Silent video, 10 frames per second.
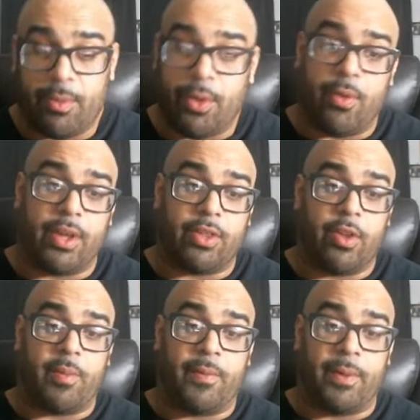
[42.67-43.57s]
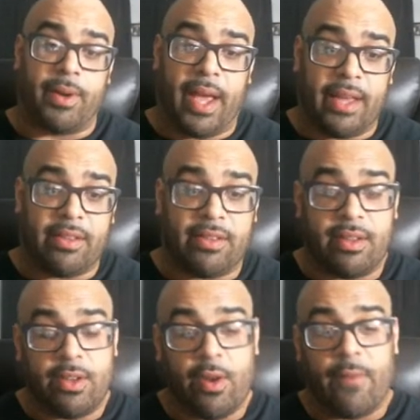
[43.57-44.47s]
quick, though, before, guys,
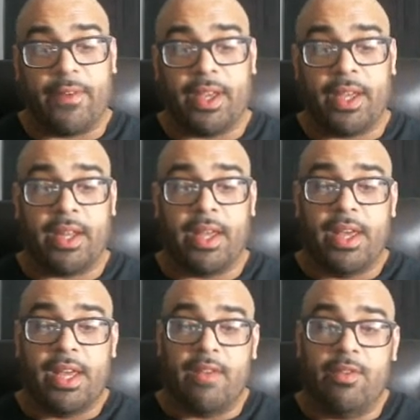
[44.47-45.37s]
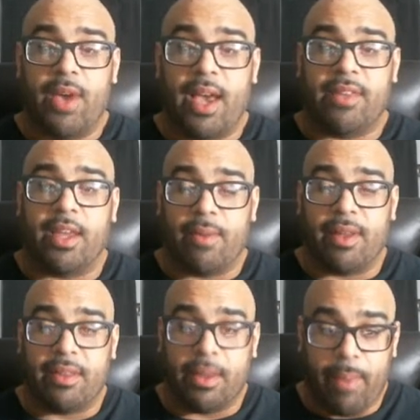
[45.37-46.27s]
don't forget, if you guys like
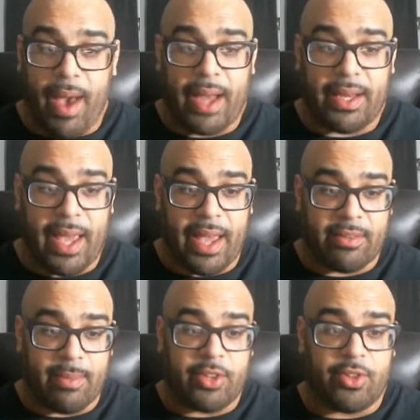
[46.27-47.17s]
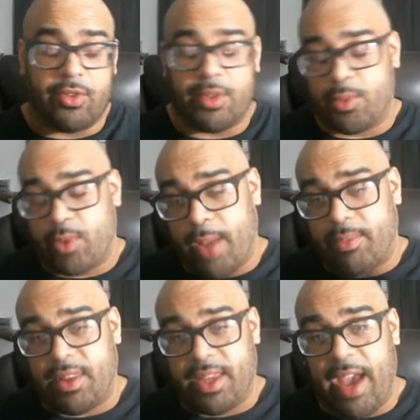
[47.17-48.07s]
wrestling podcasts, make sure you subscribe
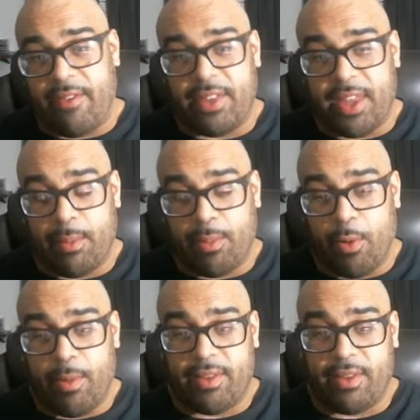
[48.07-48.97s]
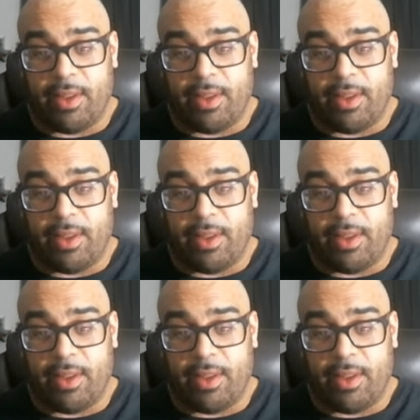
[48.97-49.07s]
to the Everything Pro Wrestling